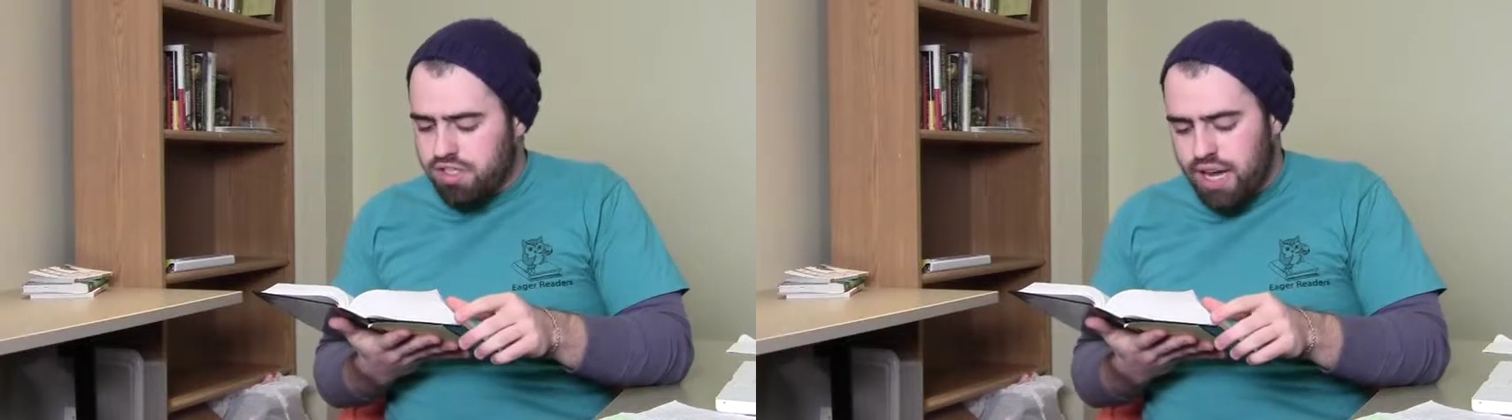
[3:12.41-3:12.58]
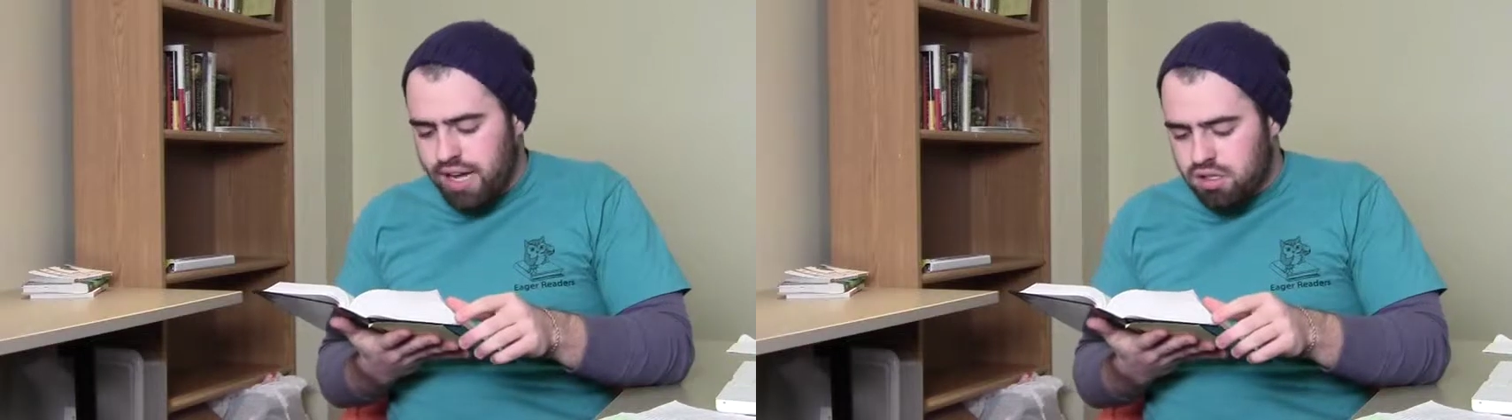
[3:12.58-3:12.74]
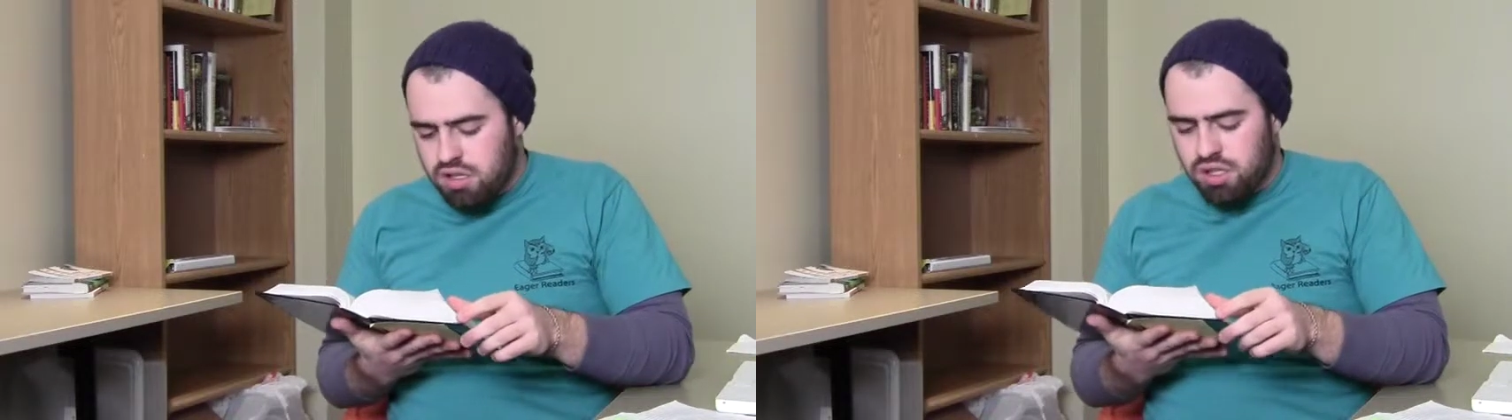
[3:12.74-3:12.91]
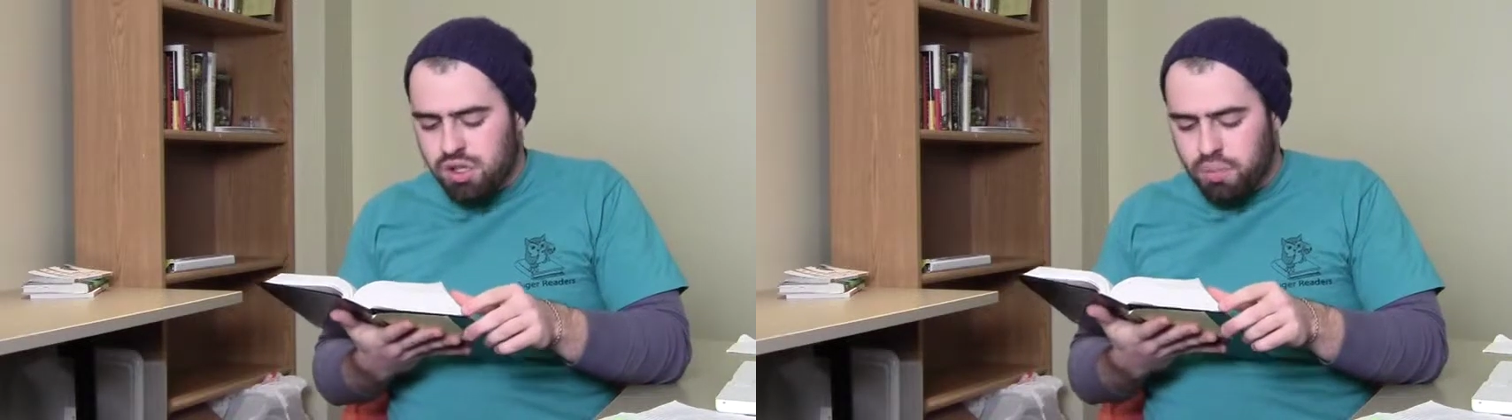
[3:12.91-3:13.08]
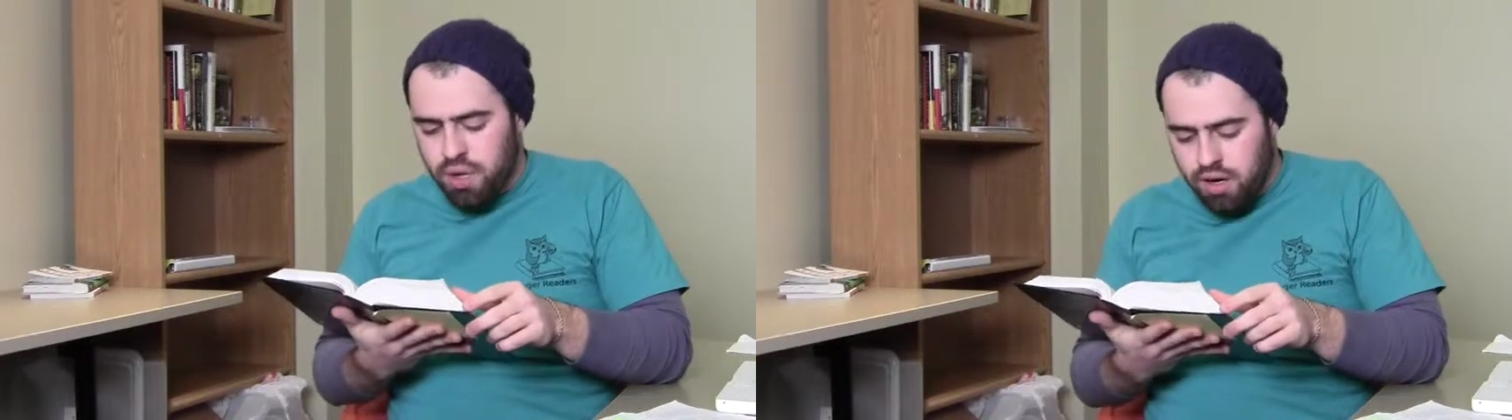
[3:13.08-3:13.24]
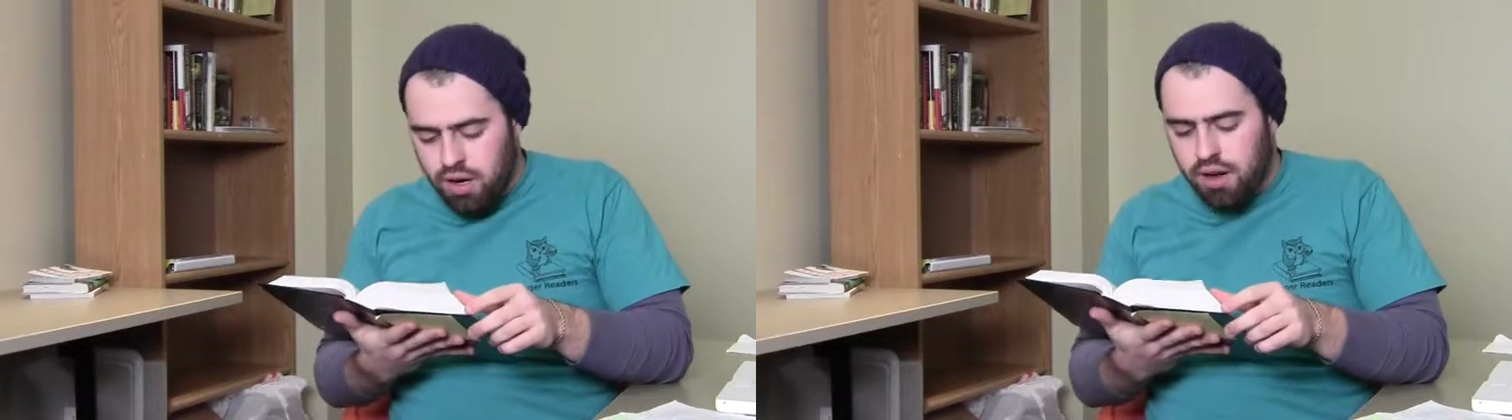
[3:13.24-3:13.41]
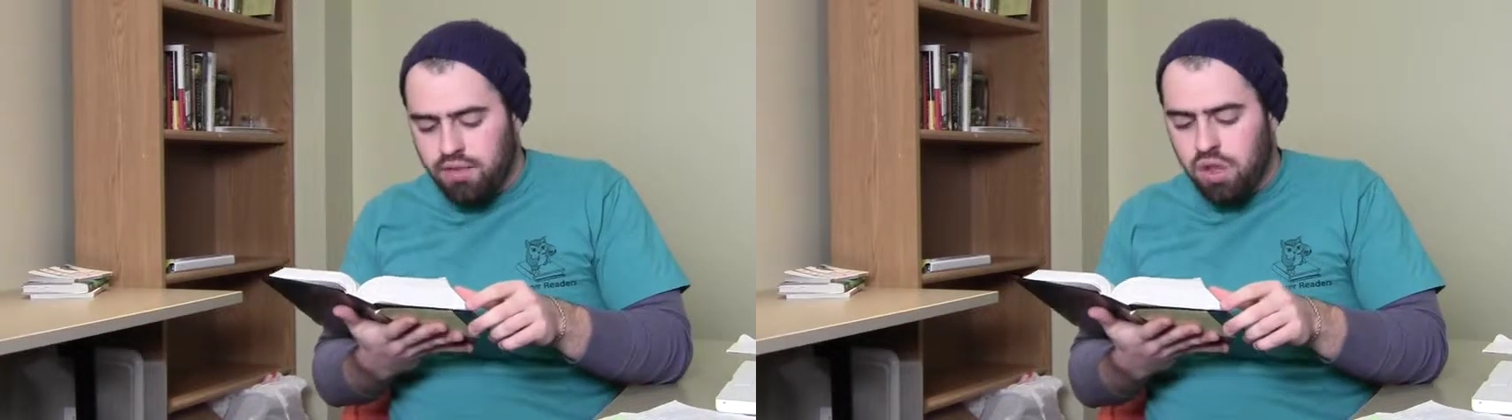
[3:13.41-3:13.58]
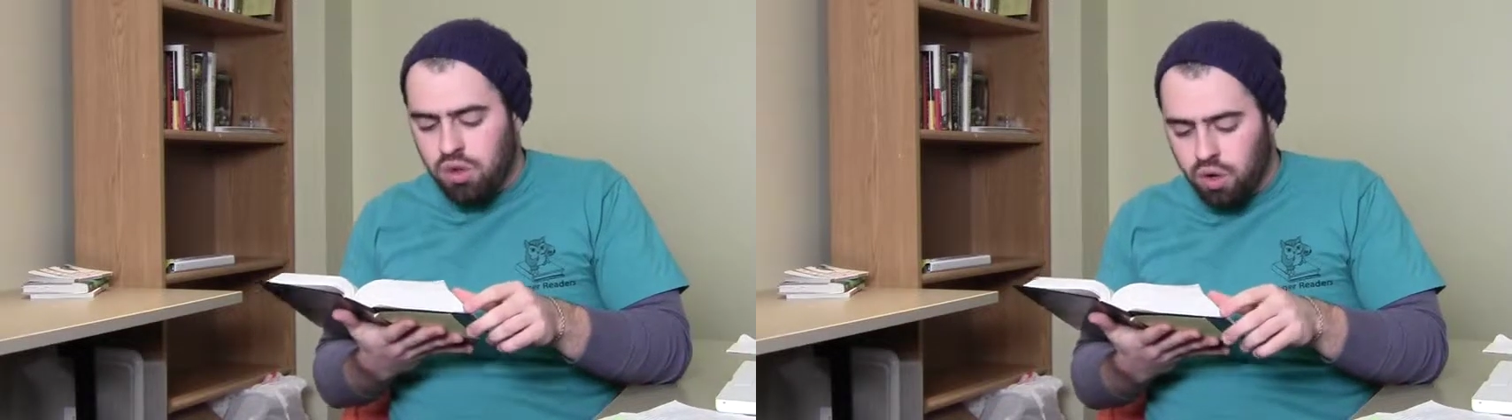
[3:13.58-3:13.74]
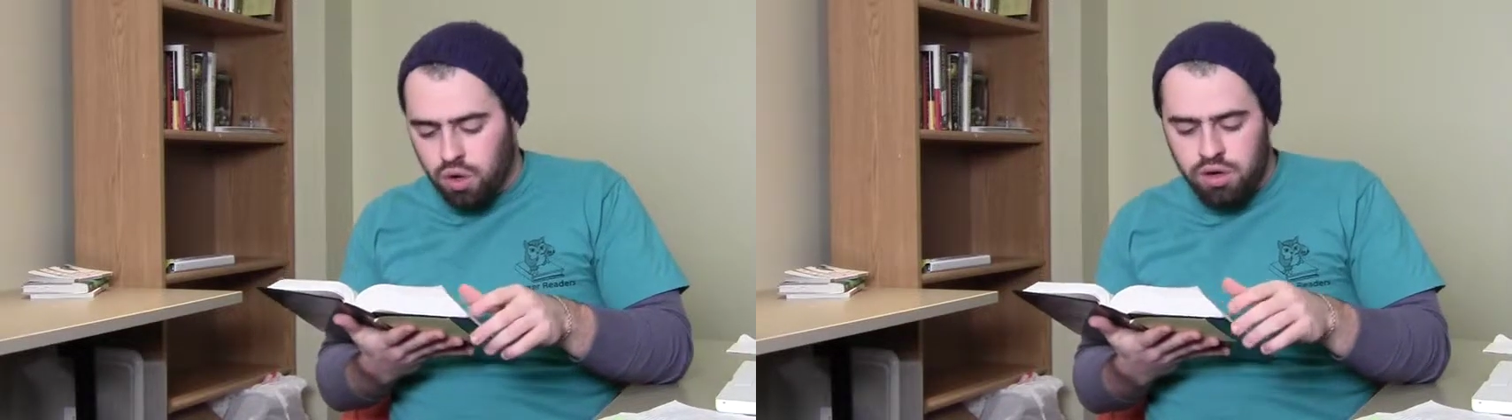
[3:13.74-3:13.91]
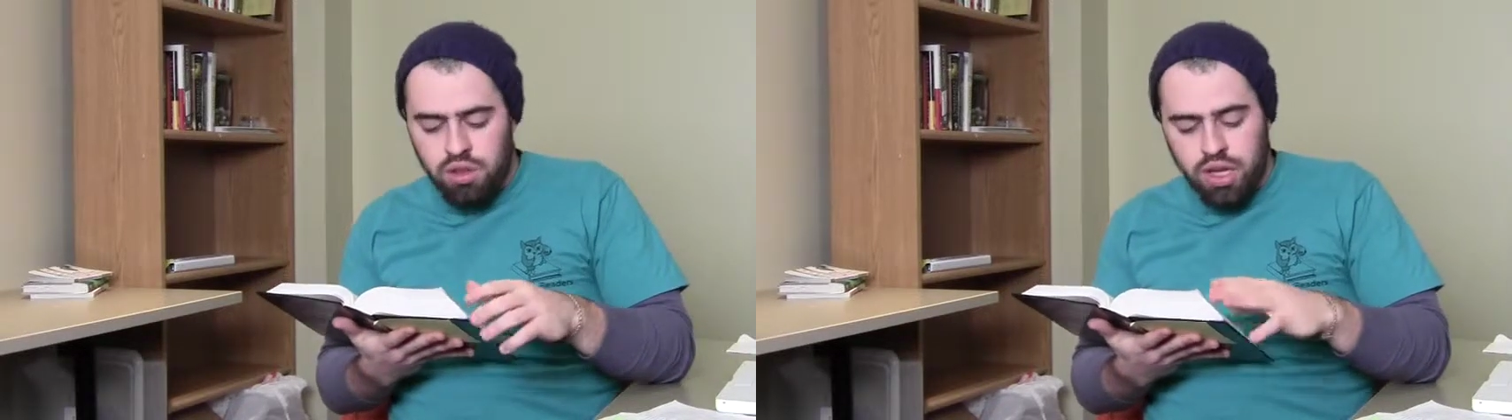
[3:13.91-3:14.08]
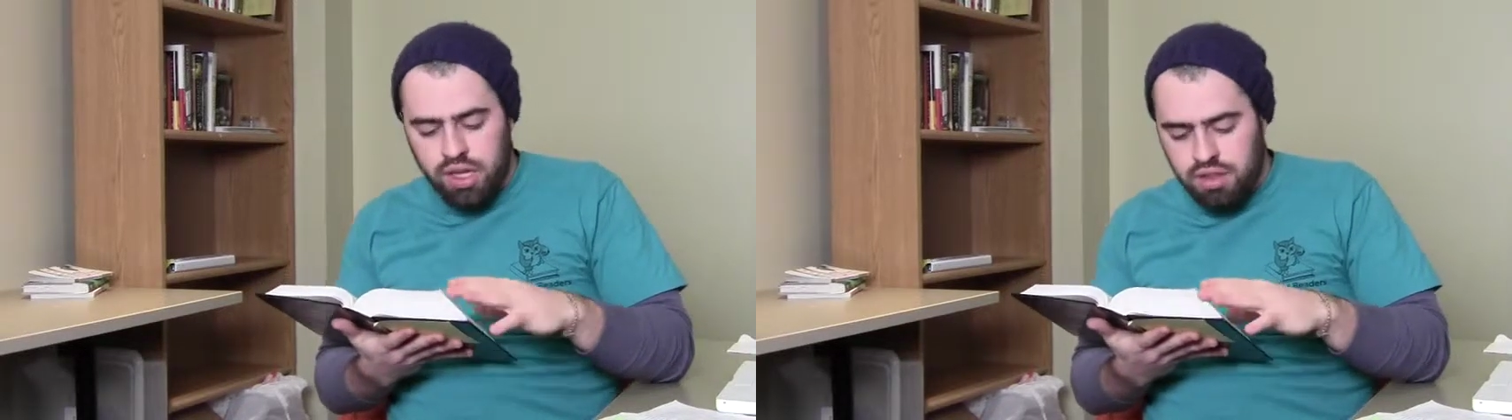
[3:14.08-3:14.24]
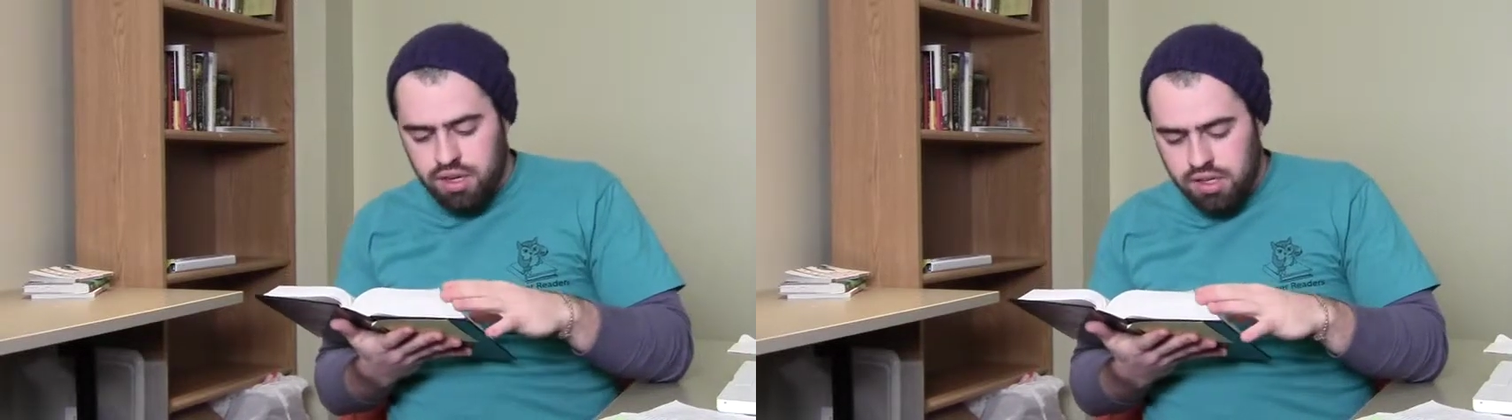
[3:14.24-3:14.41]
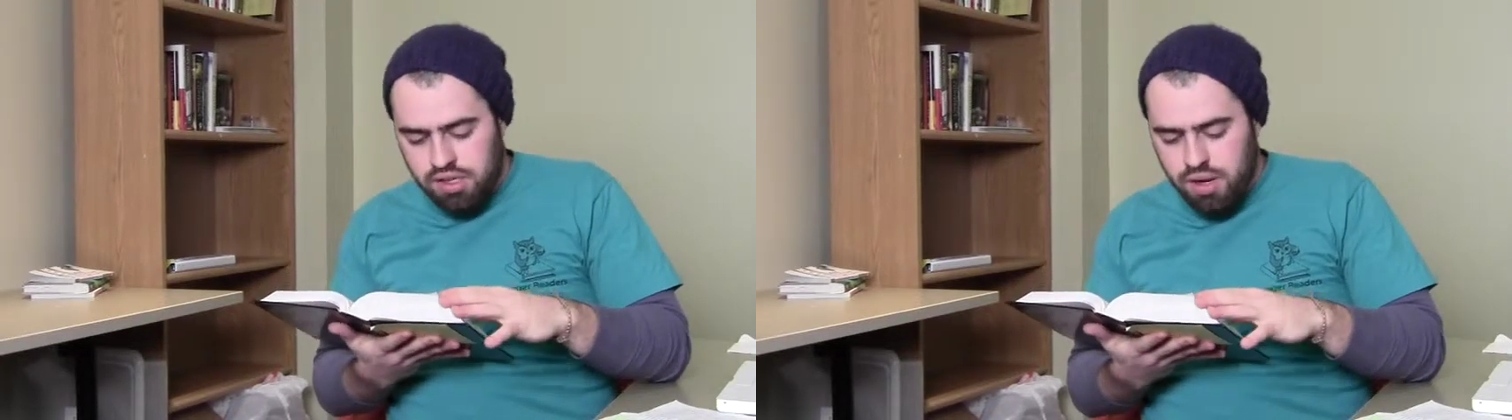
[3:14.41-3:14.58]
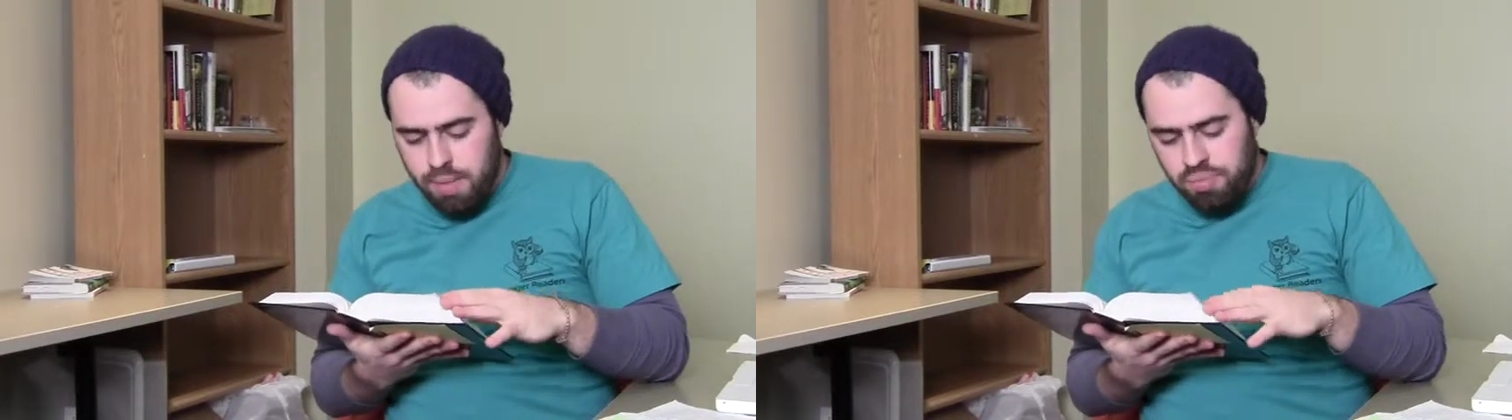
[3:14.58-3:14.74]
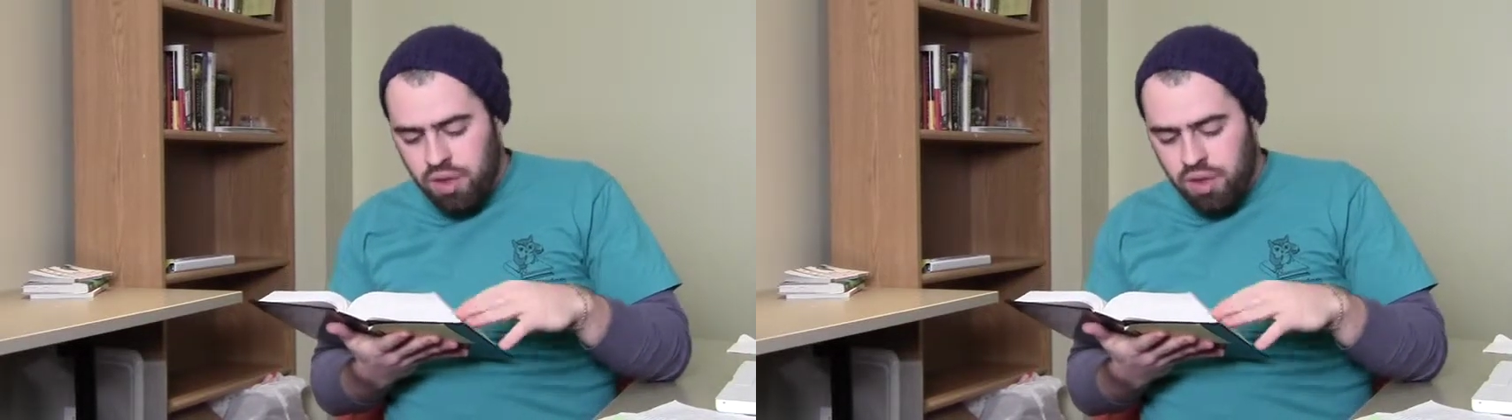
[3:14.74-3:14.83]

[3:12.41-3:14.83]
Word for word: test the Spirit of the Lord like this?